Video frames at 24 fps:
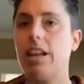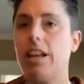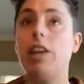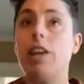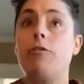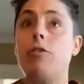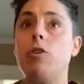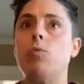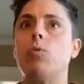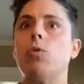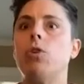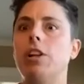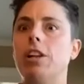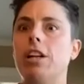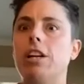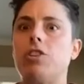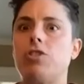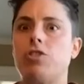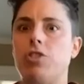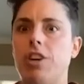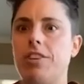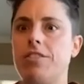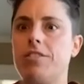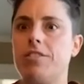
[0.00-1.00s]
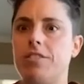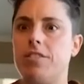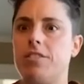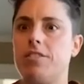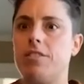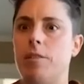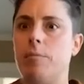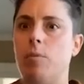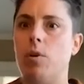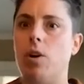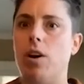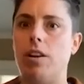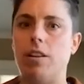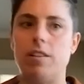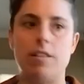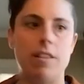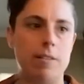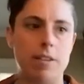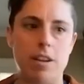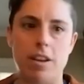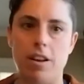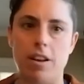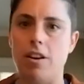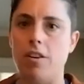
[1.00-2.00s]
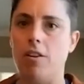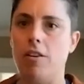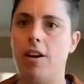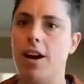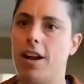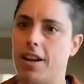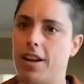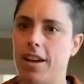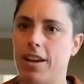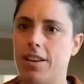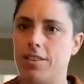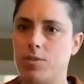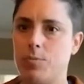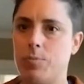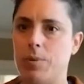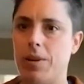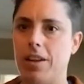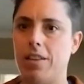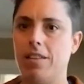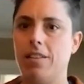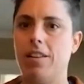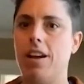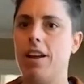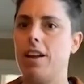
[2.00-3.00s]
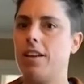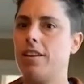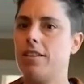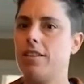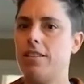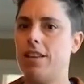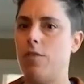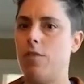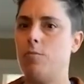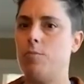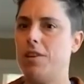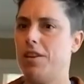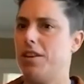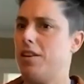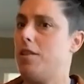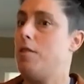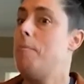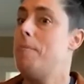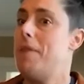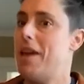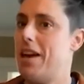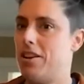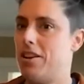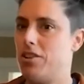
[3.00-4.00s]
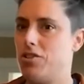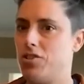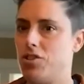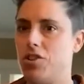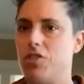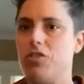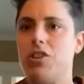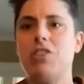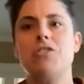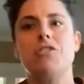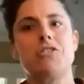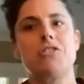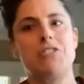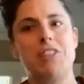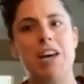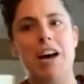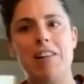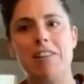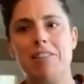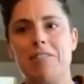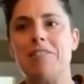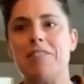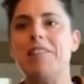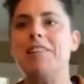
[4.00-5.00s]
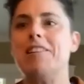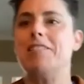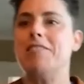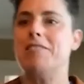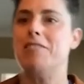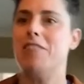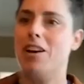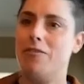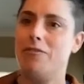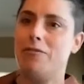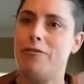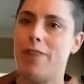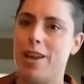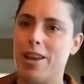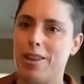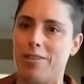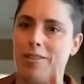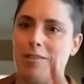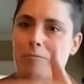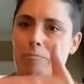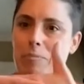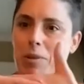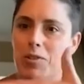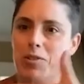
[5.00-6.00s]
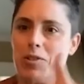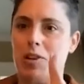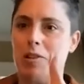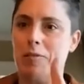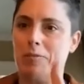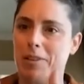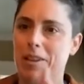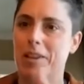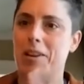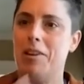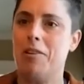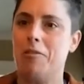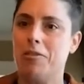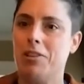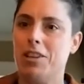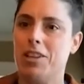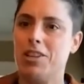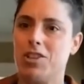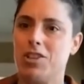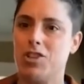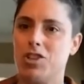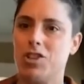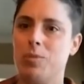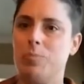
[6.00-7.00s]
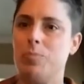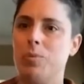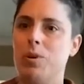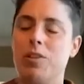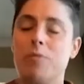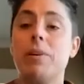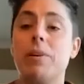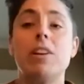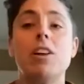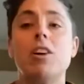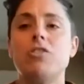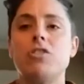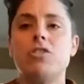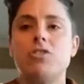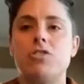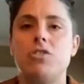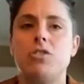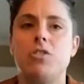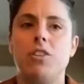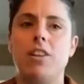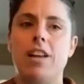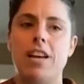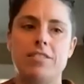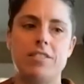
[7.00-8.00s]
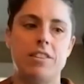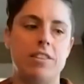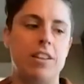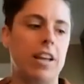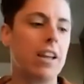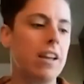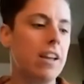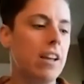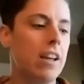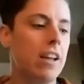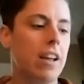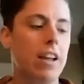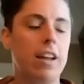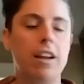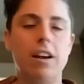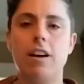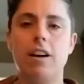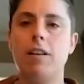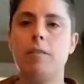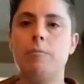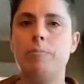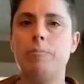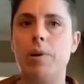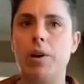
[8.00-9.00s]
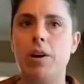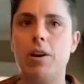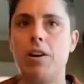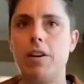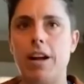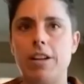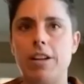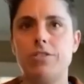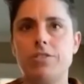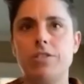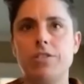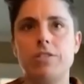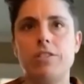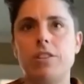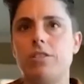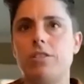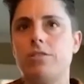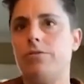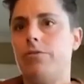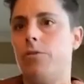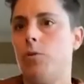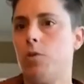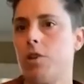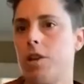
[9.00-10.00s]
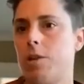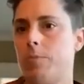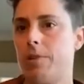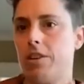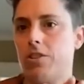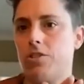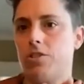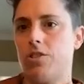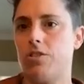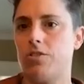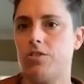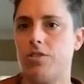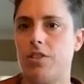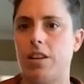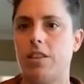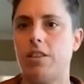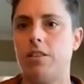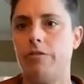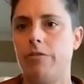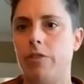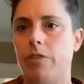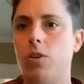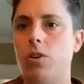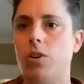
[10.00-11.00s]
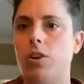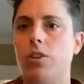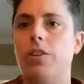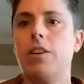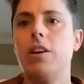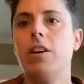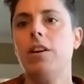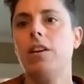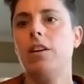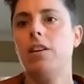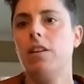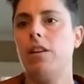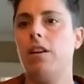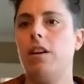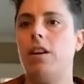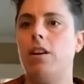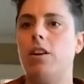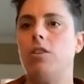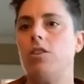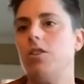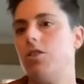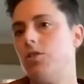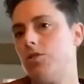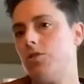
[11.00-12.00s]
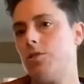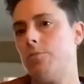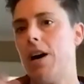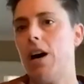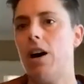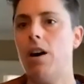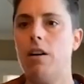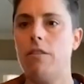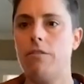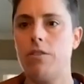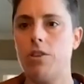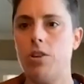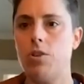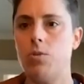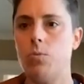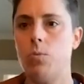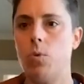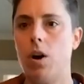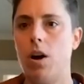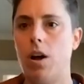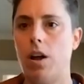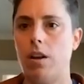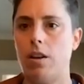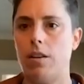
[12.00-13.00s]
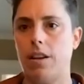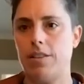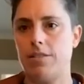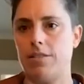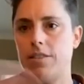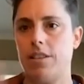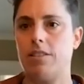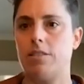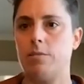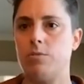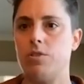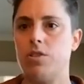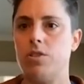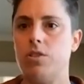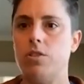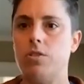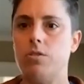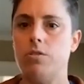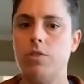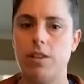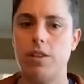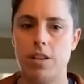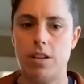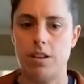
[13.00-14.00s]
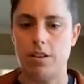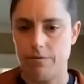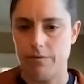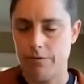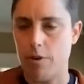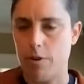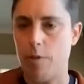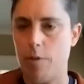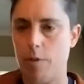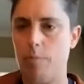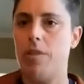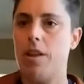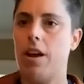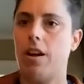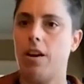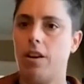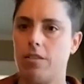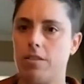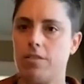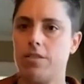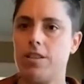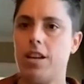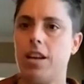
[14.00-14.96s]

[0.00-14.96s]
if you really trusted someone, I guess, but like that would be like a manager that you're salaried and you have faith and built a relationship with. But no, just utilizing like, here, Bart, I took these 40 pictures at the Fold, use them however you want. I sent them to you. And then from there,